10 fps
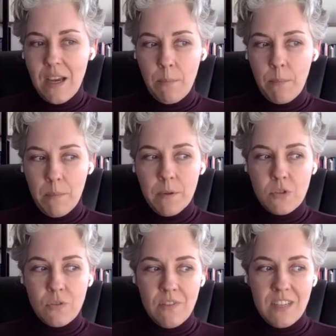a purpose
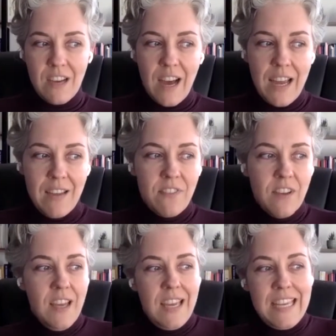driven life
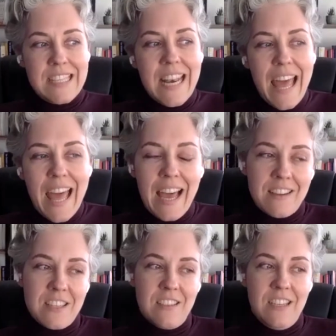is an
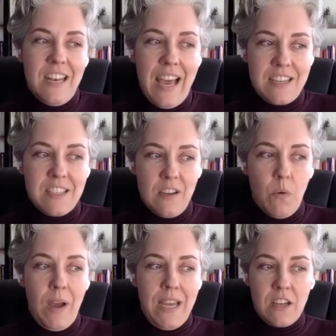excellent,
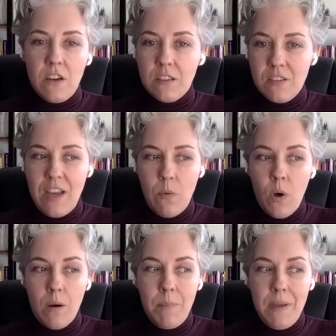excellent way to cultivate
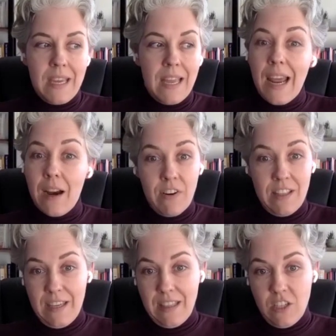well being in
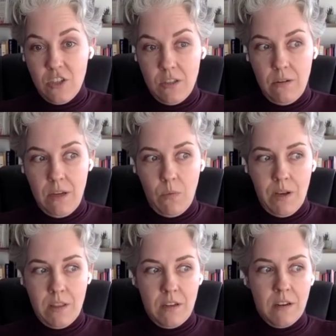everything that you're doing,
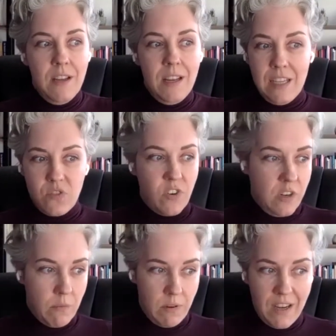whether it's for
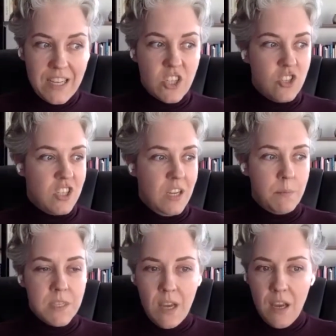your
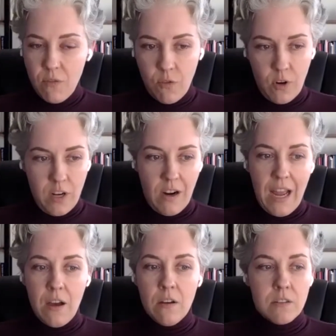relationships, for your
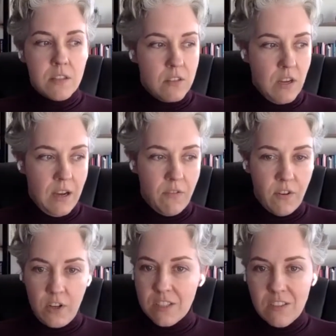health, uh, for
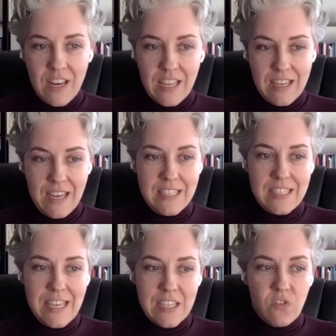cultivating a
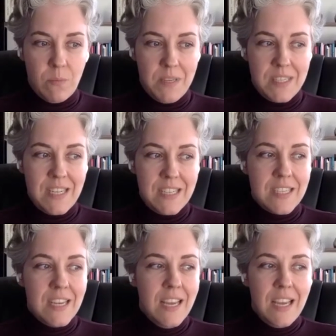successful
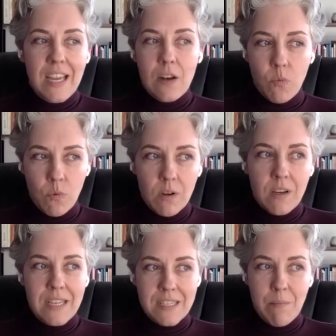business, it
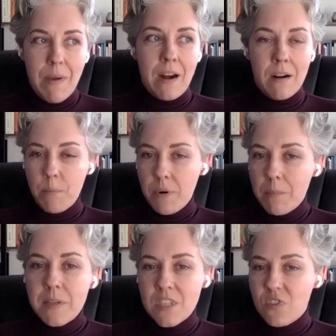really doesn't matter.
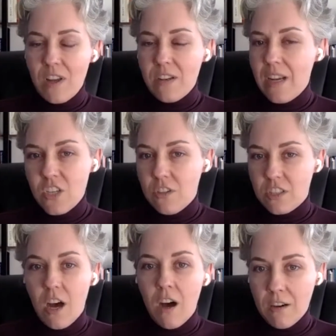Purpose is foundational
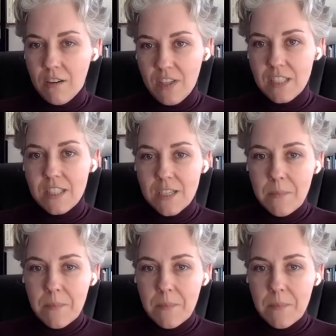to all of it.